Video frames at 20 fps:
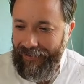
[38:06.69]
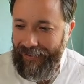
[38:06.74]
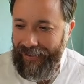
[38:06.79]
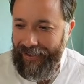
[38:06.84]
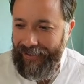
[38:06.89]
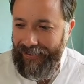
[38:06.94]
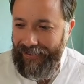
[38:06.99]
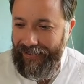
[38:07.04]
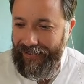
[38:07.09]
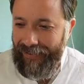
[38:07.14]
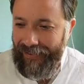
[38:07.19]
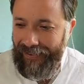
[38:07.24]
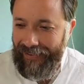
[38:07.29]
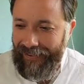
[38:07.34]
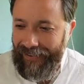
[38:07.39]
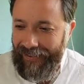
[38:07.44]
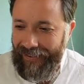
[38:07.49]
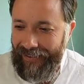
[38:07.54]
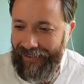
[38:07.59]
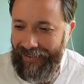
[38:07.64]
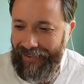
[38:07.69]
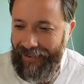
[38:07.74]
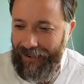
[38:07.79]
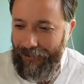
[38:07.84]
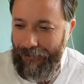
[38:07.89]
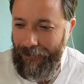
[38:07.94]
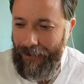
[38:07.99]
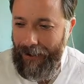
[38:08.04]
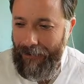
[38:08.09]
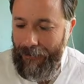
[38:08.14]
that
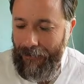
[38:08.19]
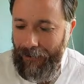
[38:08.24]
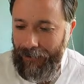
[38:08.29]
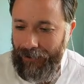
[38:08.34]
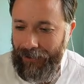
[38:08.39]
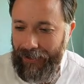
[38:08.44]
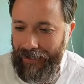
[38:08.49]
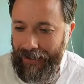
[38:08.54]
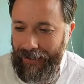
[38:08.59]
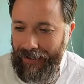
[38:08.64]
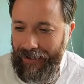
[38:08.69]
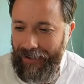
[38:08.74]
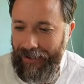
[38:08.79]
Yahuwah was